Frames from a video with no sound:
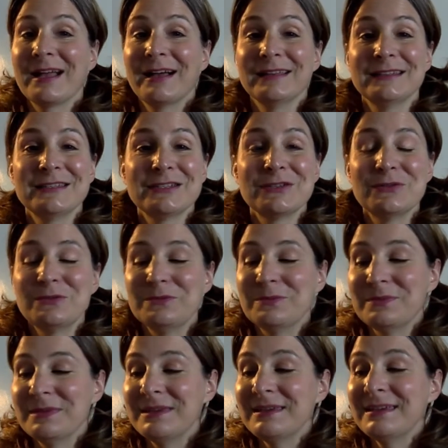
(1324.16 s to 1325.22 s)
unto
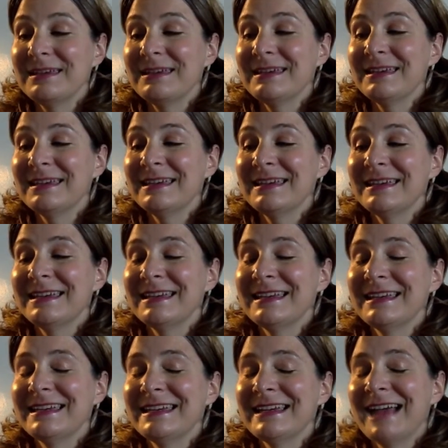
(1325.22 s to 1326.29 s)

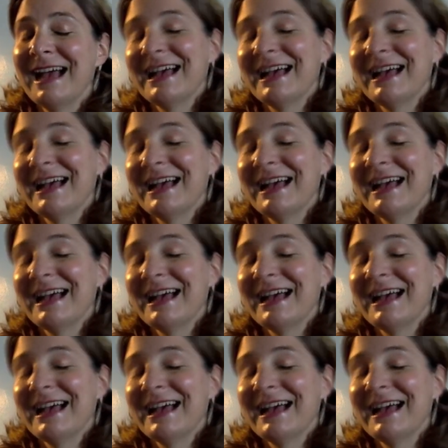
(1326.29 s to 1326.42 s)
me.